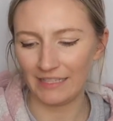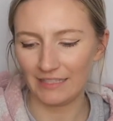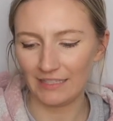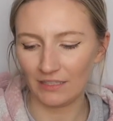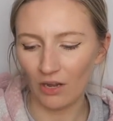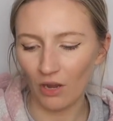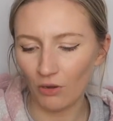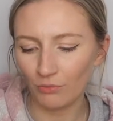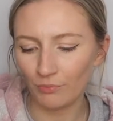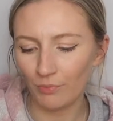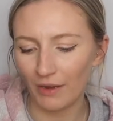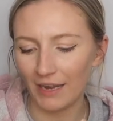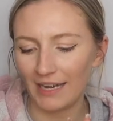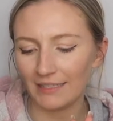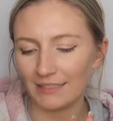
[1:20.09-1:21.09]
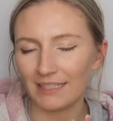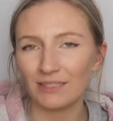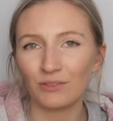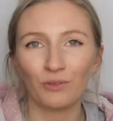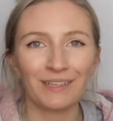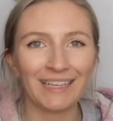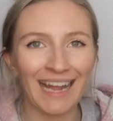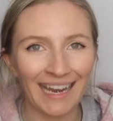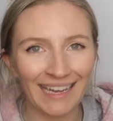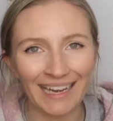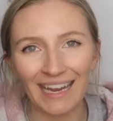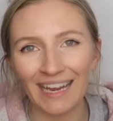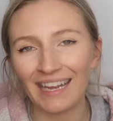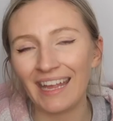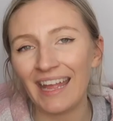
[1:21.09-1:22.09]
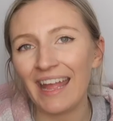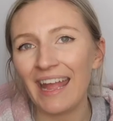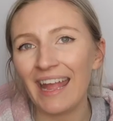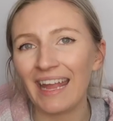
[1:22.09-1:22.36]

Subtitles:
this is cold pressed, it's organic,